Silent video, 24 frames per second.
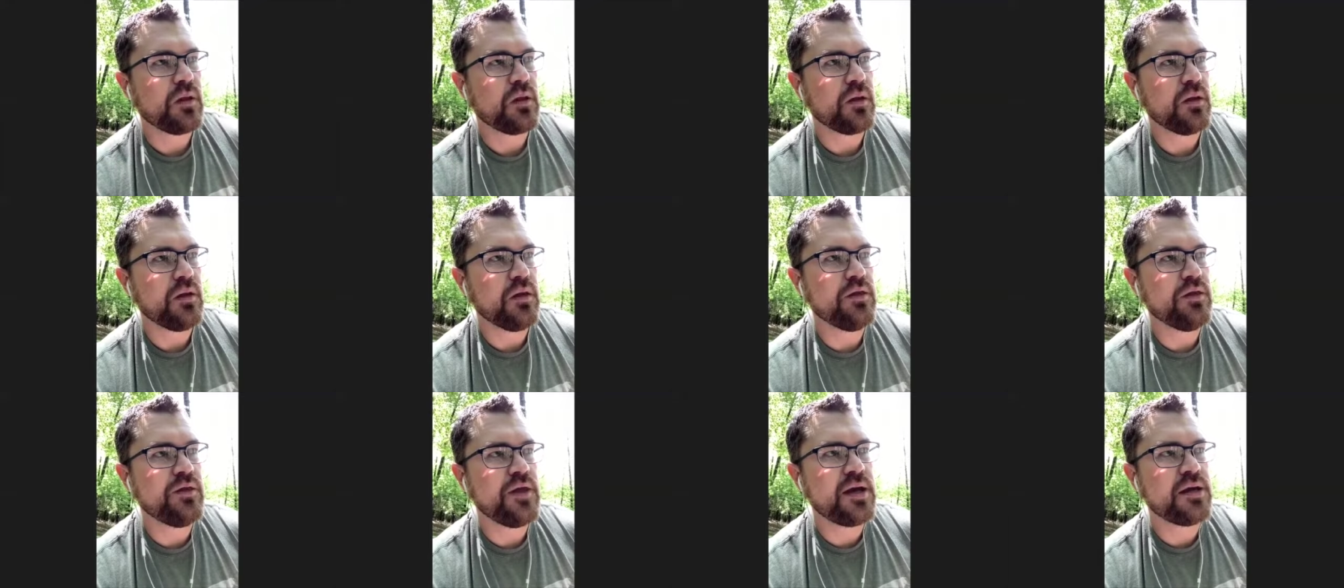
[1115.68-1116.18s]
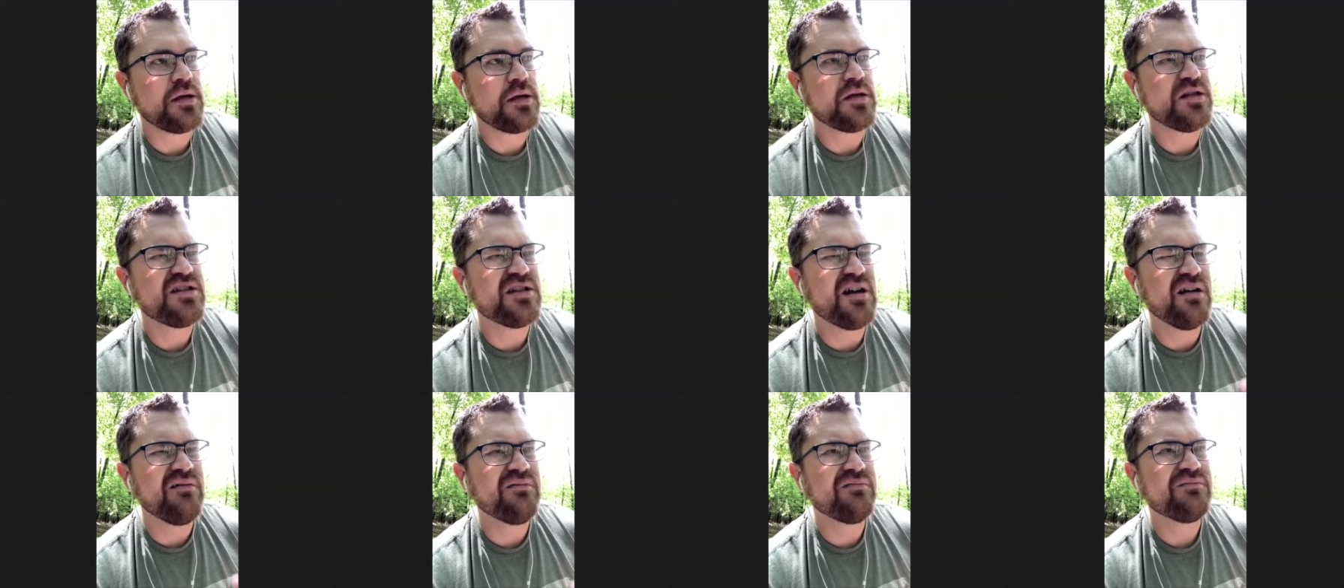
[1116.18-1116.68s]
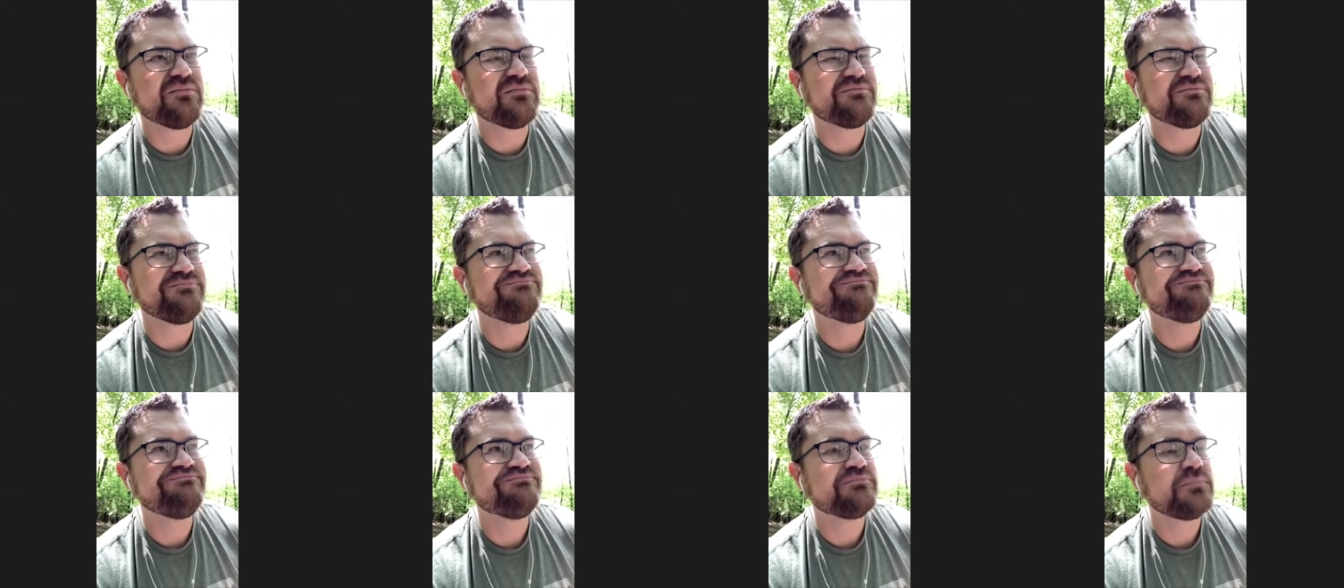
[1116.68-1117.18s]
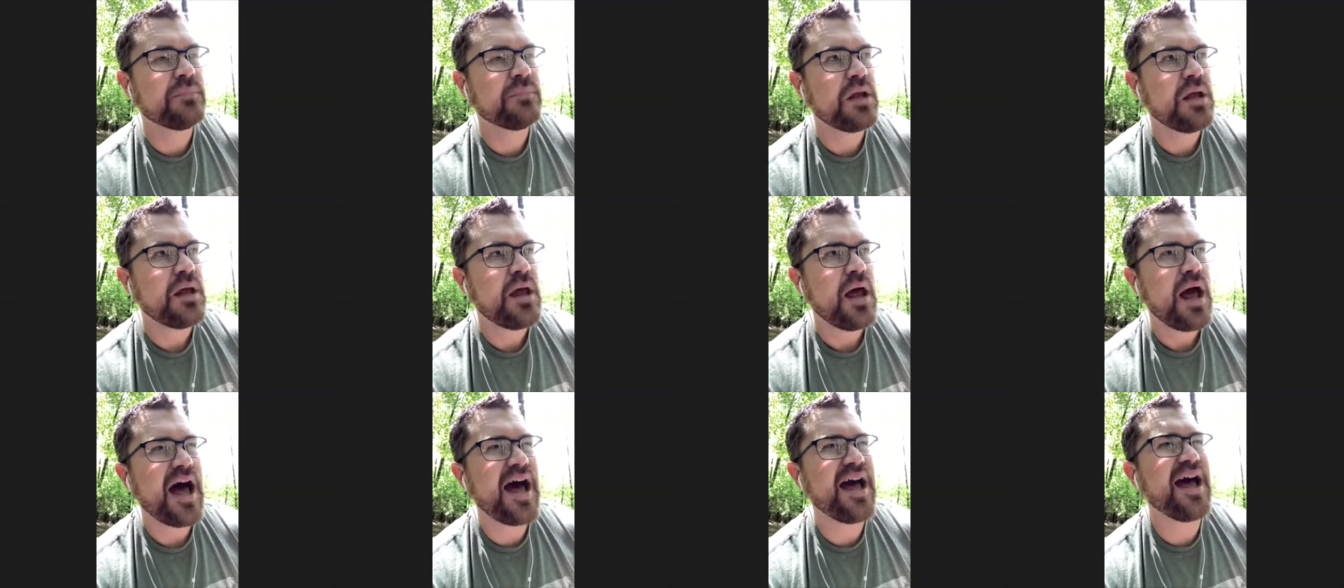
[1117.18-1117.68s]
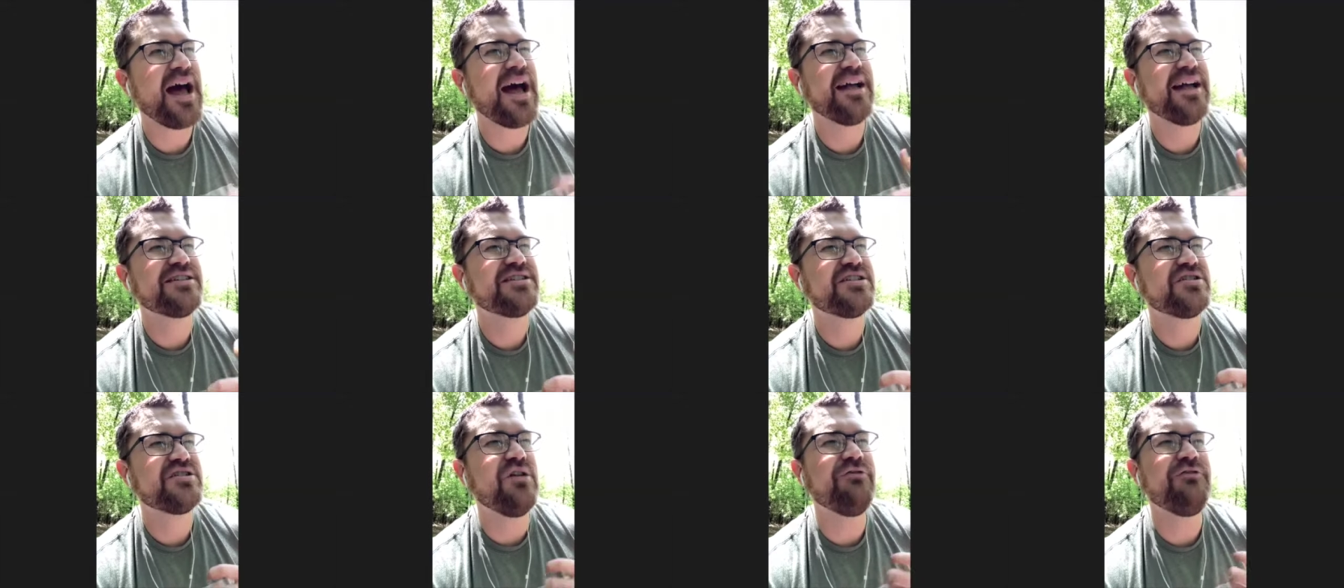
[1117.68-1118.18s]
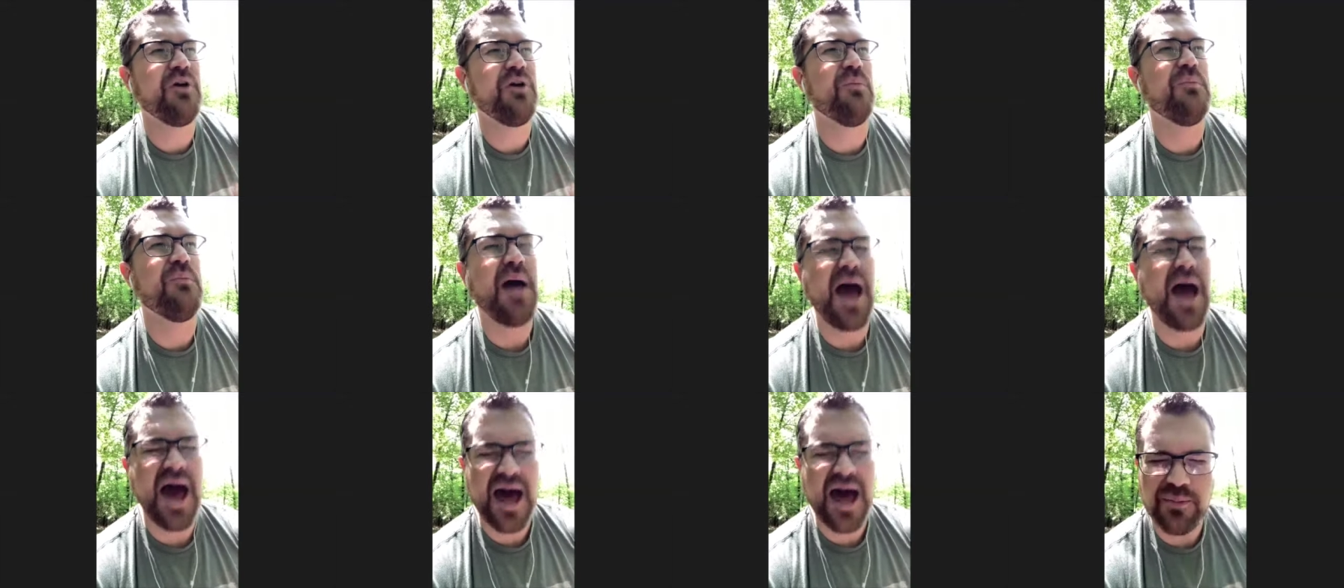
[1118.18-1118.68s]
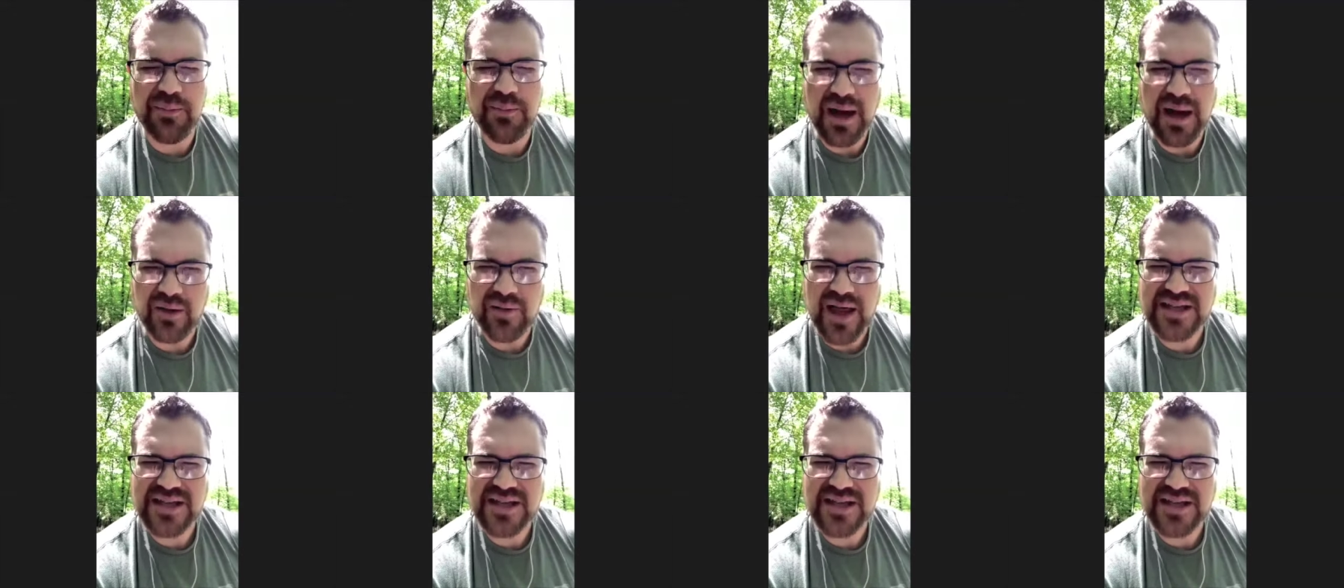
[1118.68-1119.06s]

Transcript: then don't I, I don't feel bad about that.